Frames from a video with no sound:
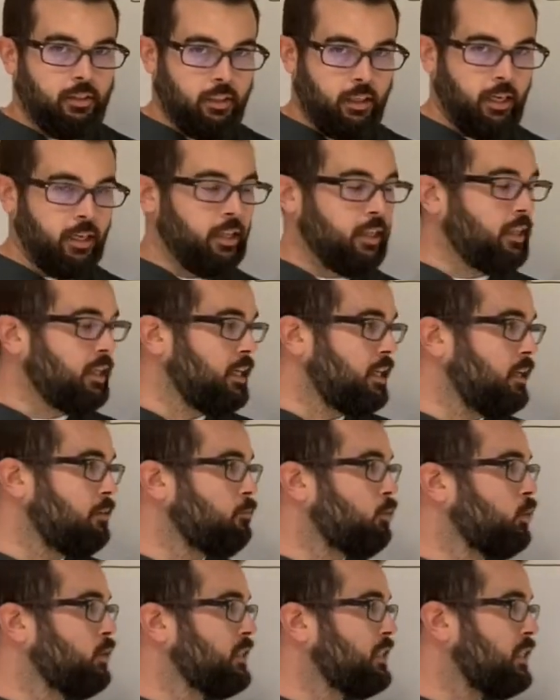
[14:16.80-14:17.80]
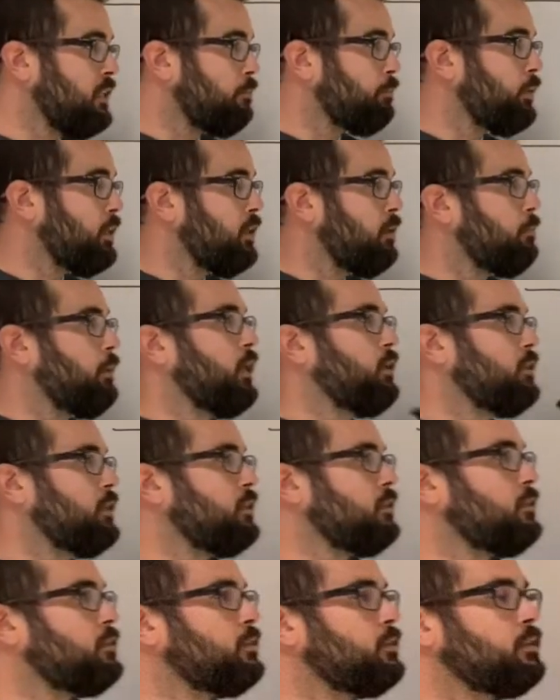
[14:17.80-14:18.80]
and thinking more deeply about
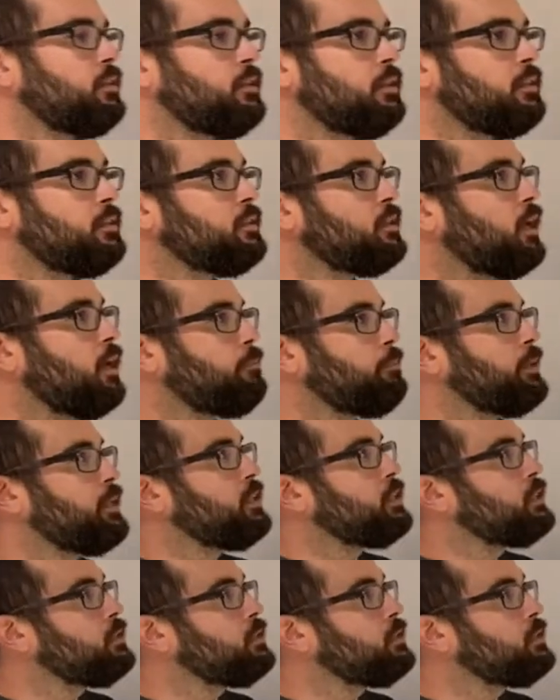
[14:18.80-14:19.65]
these topics.